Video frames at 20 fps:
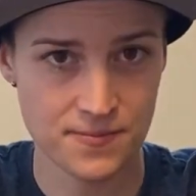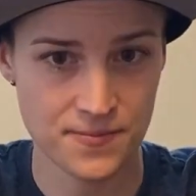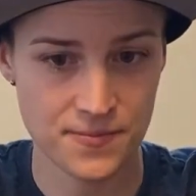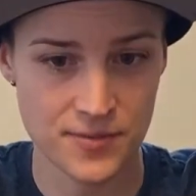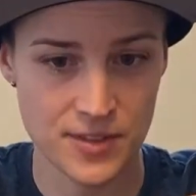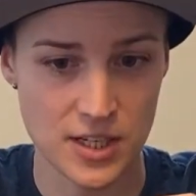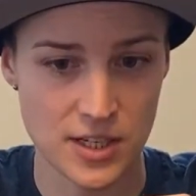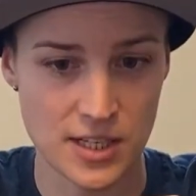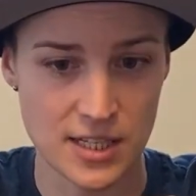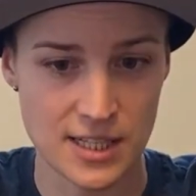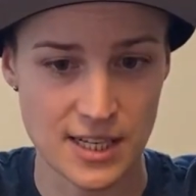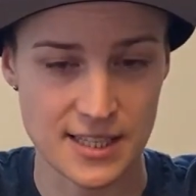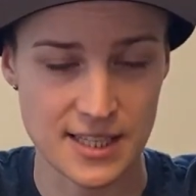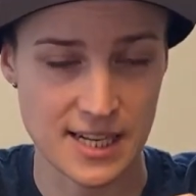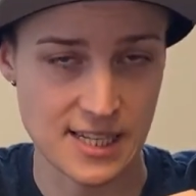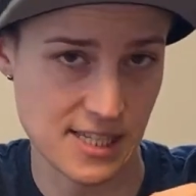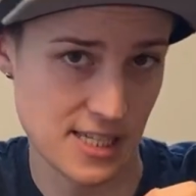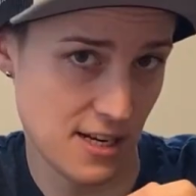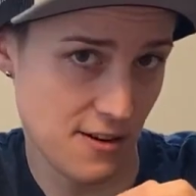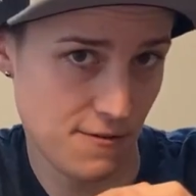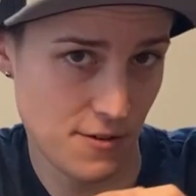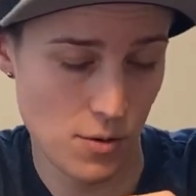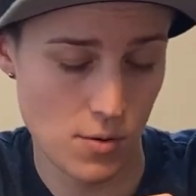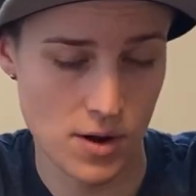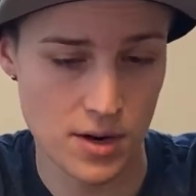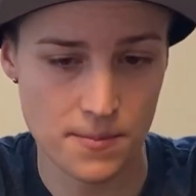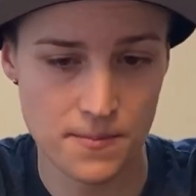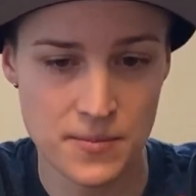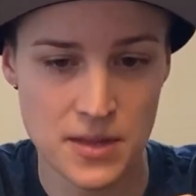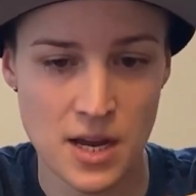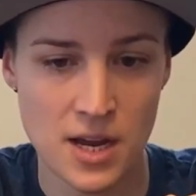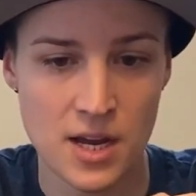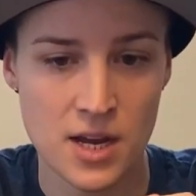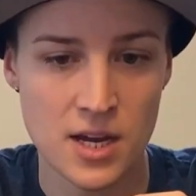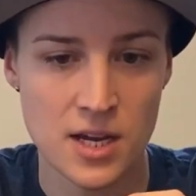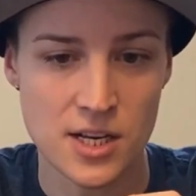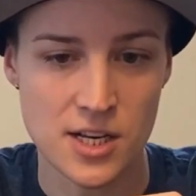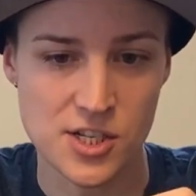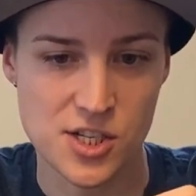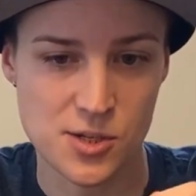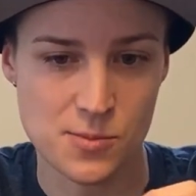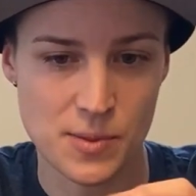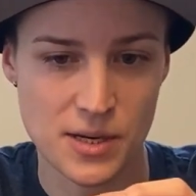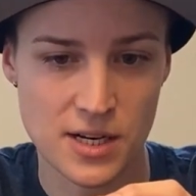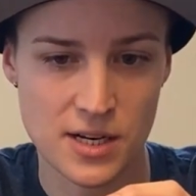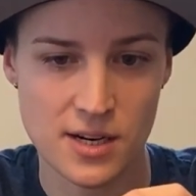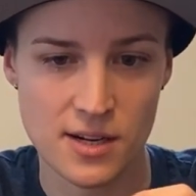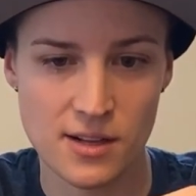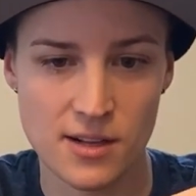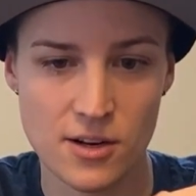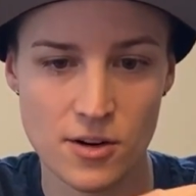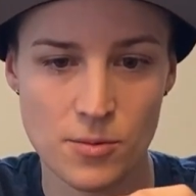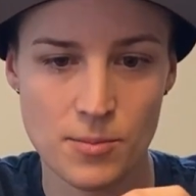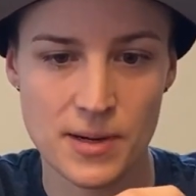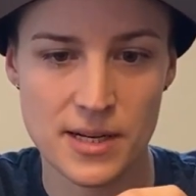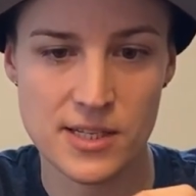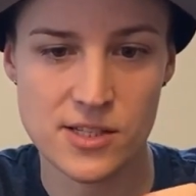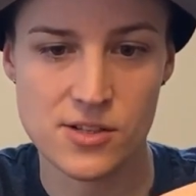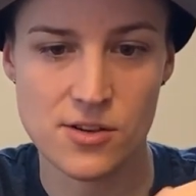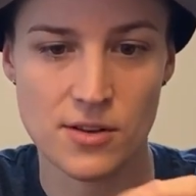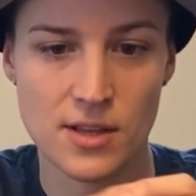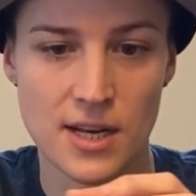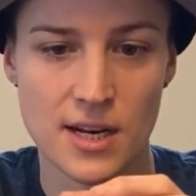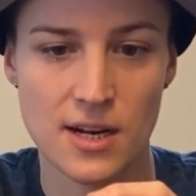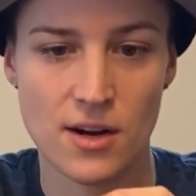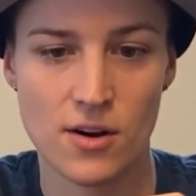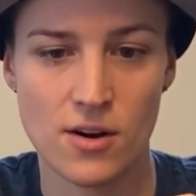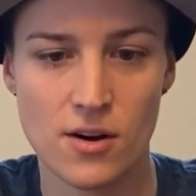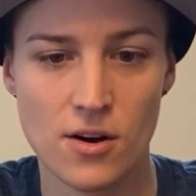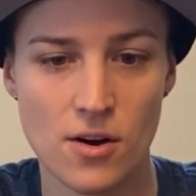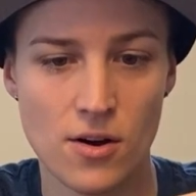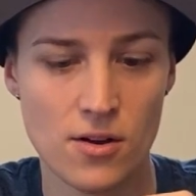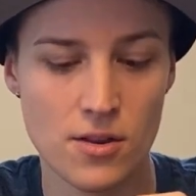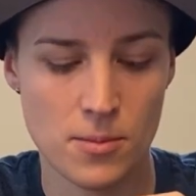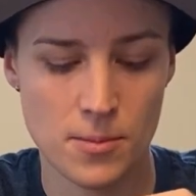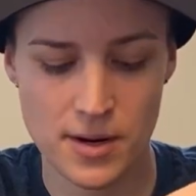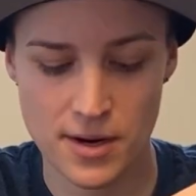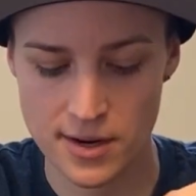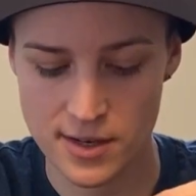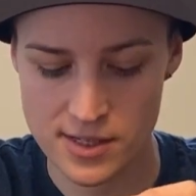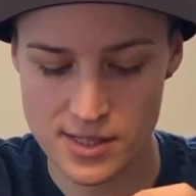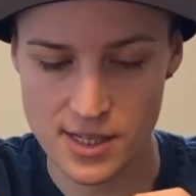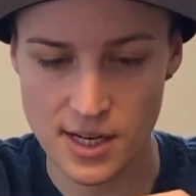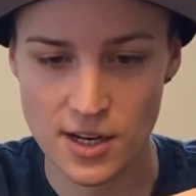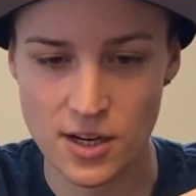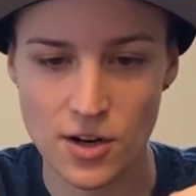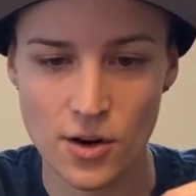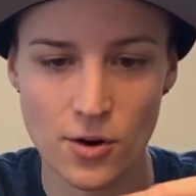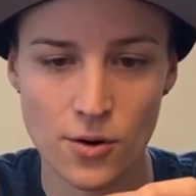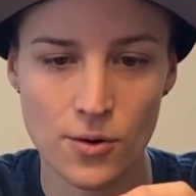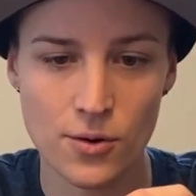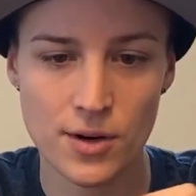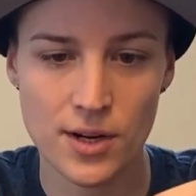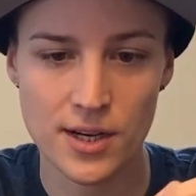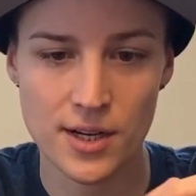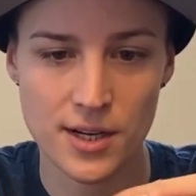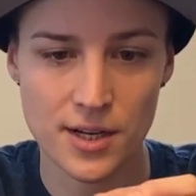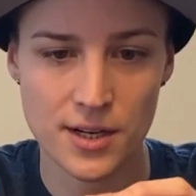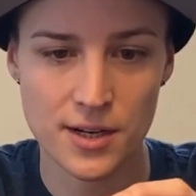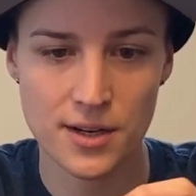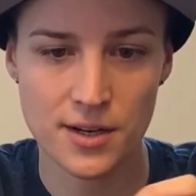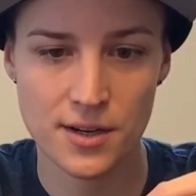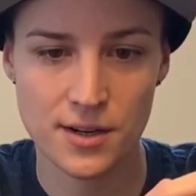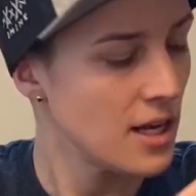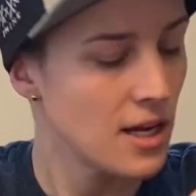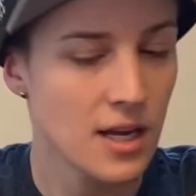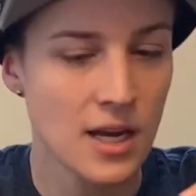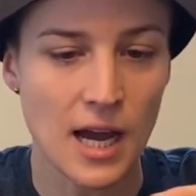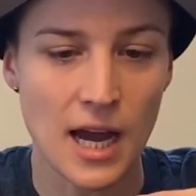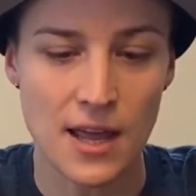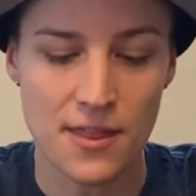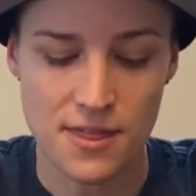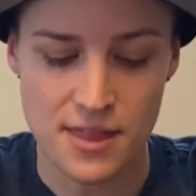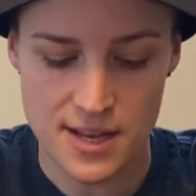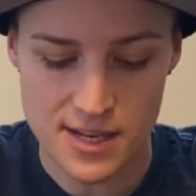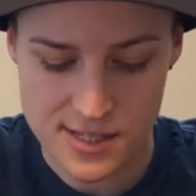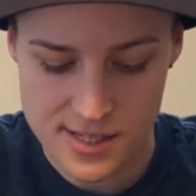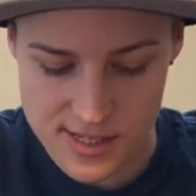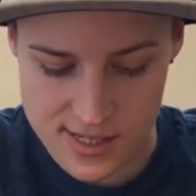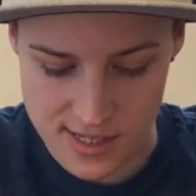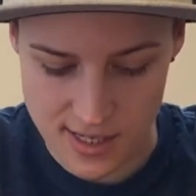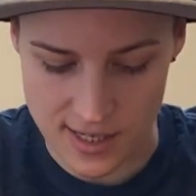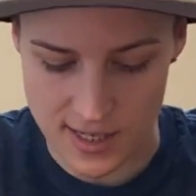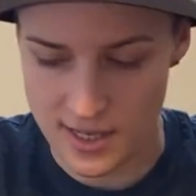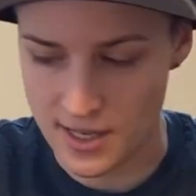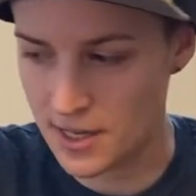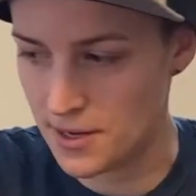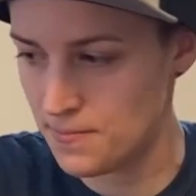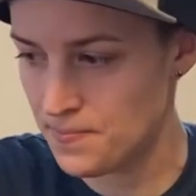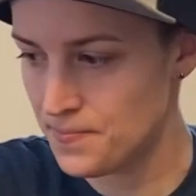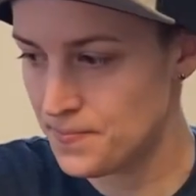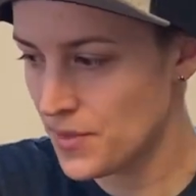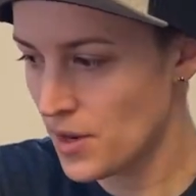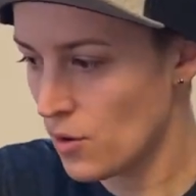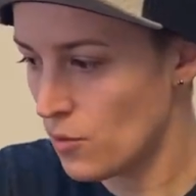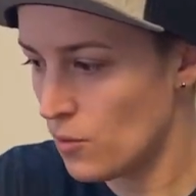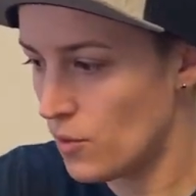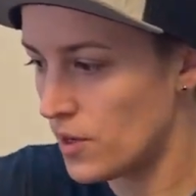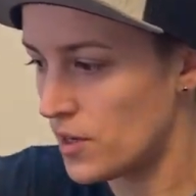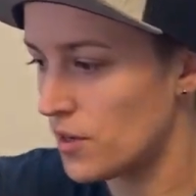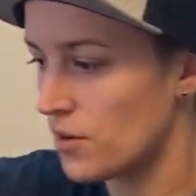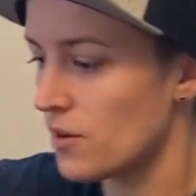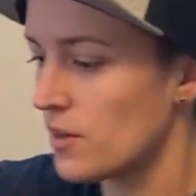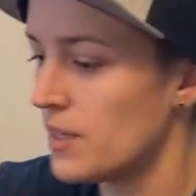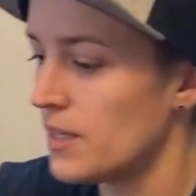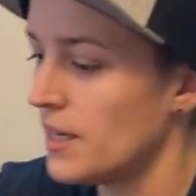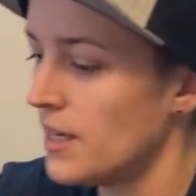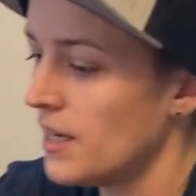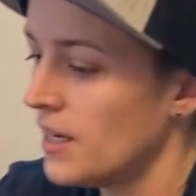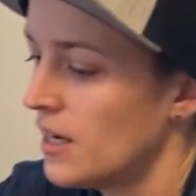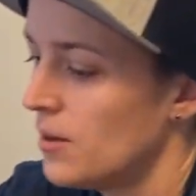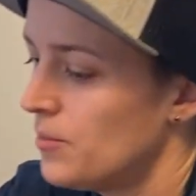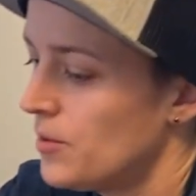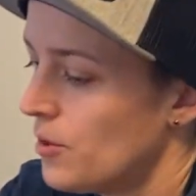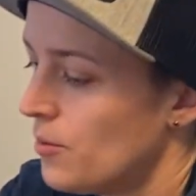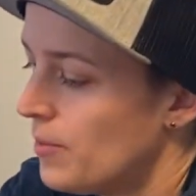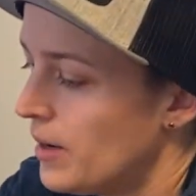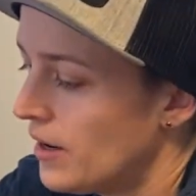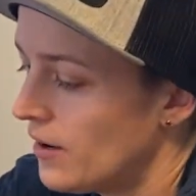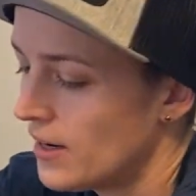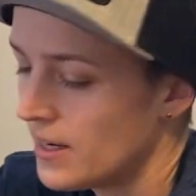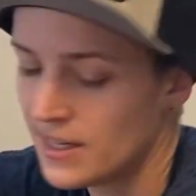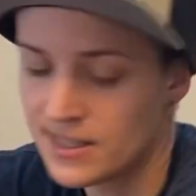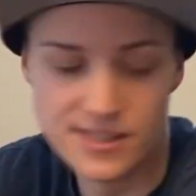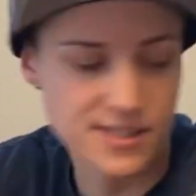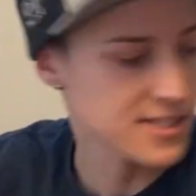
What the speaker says: you can let that sit if you want. You spin it a little bit so that all the bearings get coated. And this time, when you're cleaning up your bearing, instead